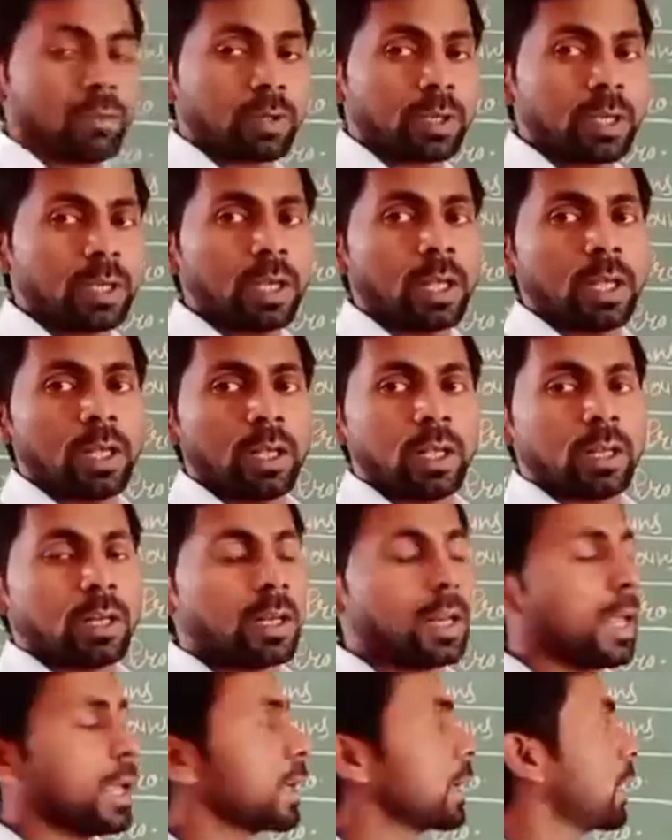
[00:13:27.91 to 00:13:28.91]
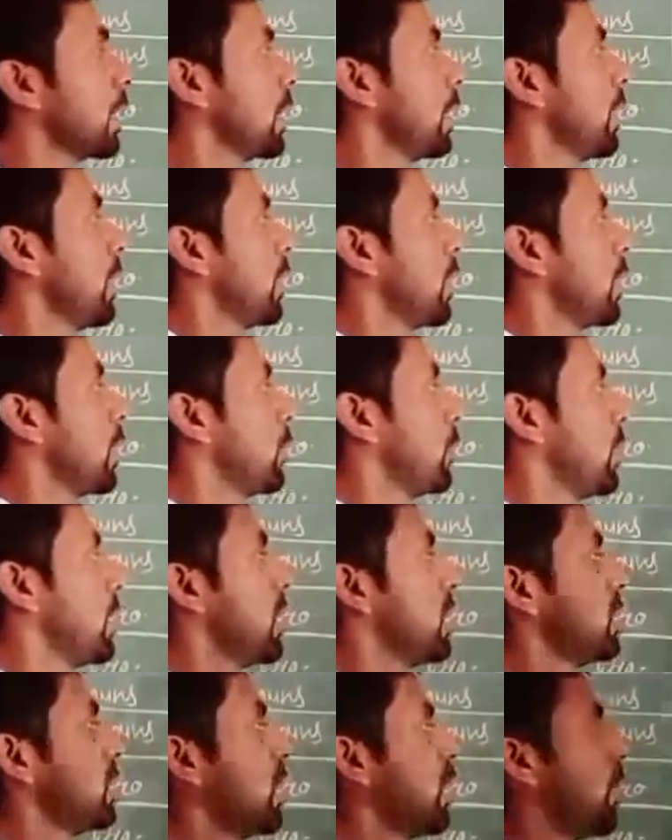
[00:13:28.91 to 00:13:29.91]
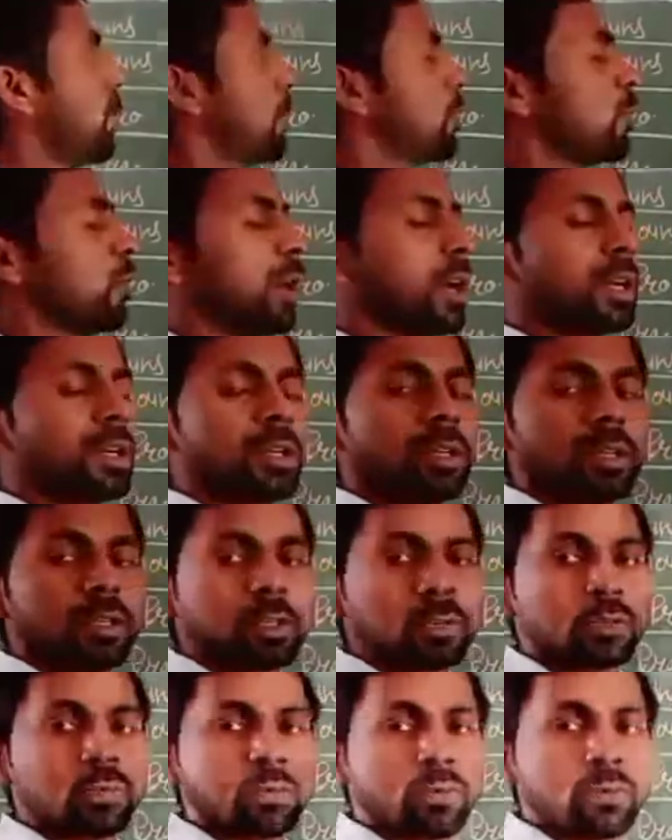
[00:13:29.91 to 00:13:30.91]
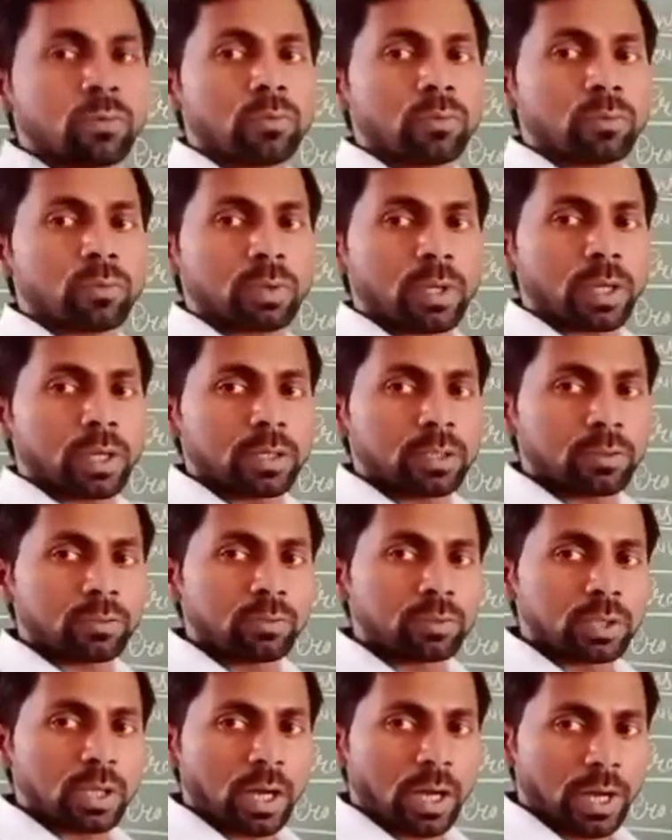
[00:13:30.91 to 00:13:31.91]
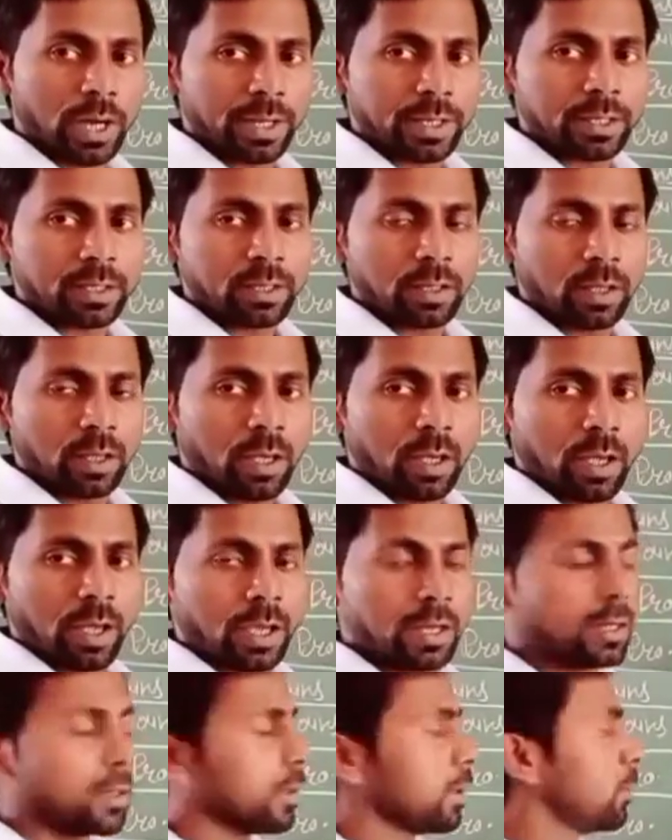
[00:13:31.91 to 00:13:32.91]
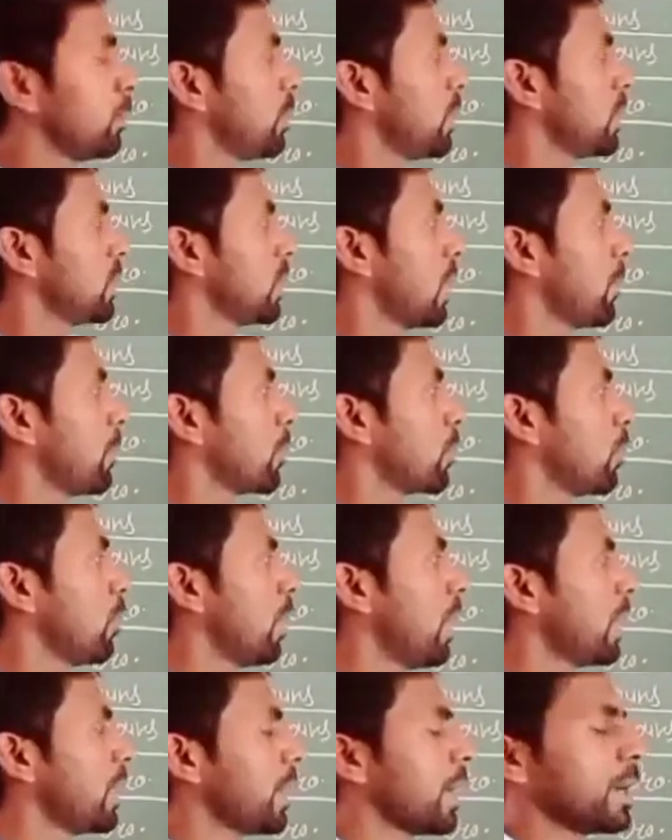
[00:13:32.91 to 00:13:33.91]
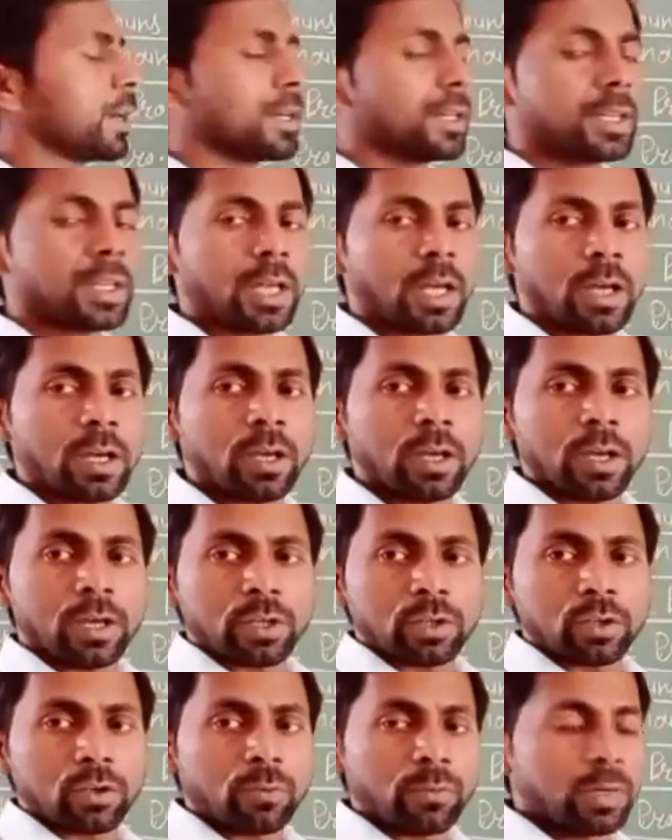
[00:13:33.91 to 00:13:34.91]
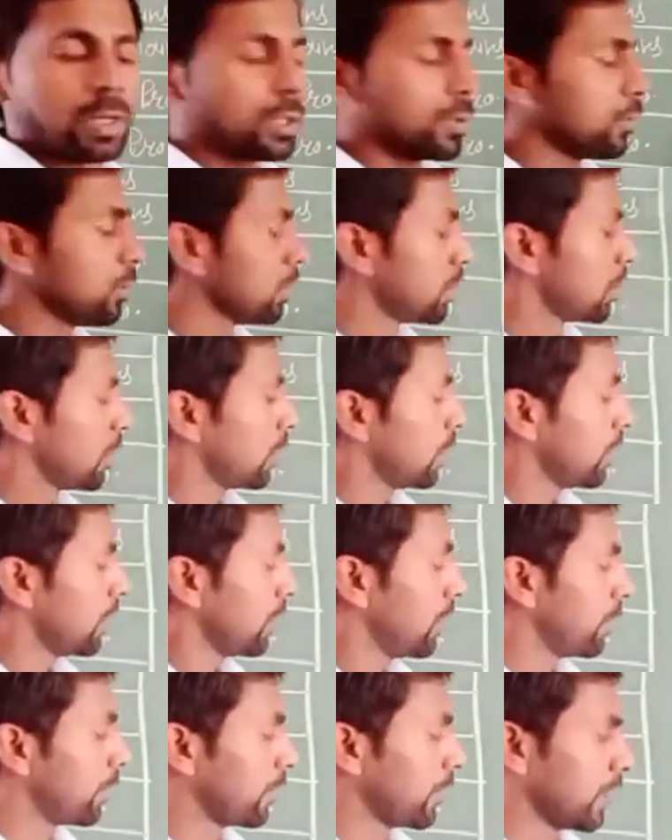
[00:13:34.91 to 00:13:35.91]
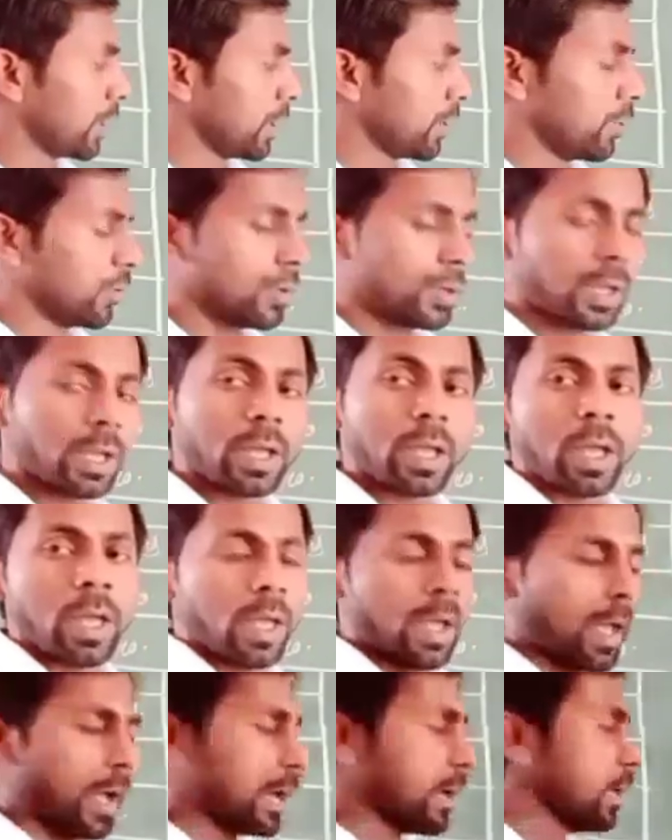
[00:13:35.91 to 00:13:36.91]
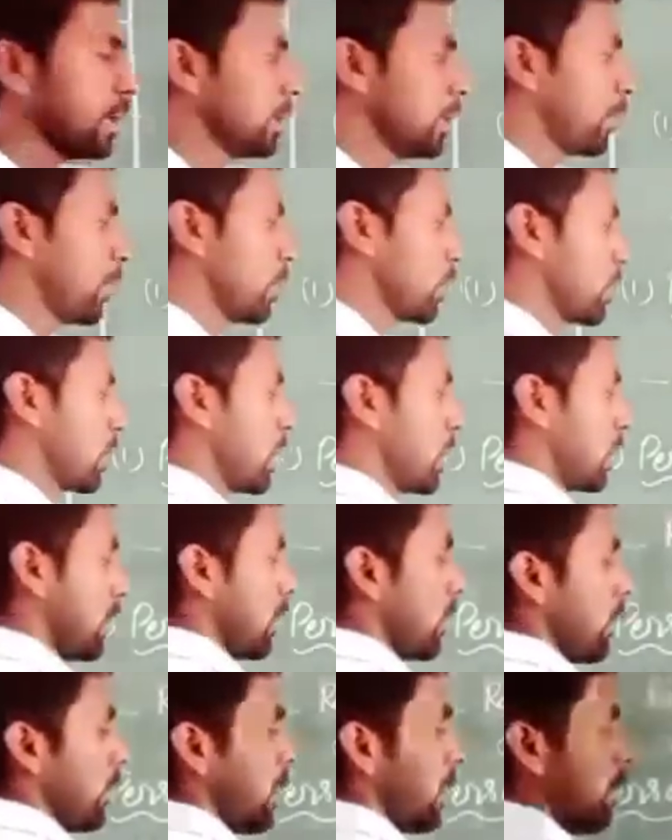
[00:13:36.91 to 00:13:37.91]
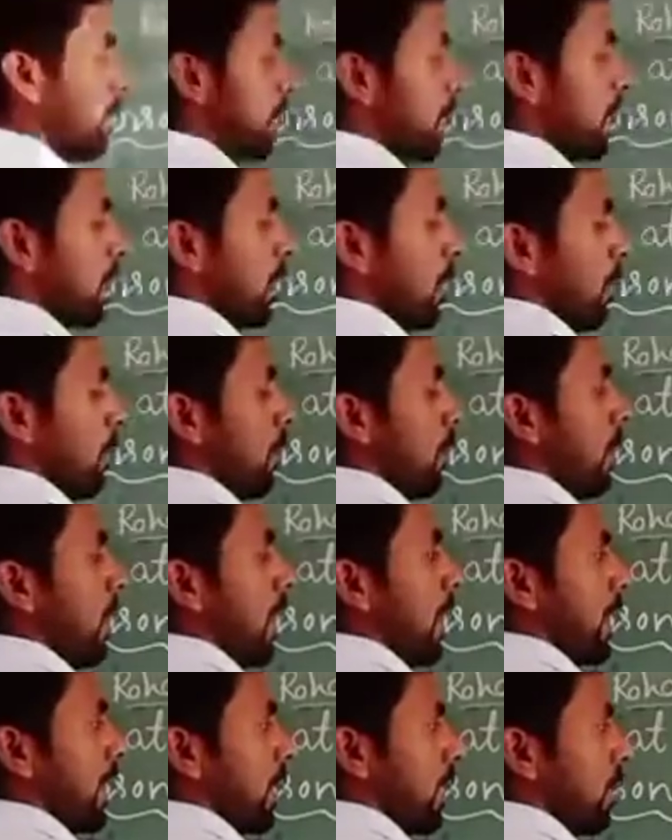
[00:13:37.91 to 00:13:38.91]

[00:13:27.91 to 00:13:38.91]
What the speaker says: Okay, like in place of Rohan you can use I, and in place of Rohan and Riya you will use the we. Okay, and its possessive will be my.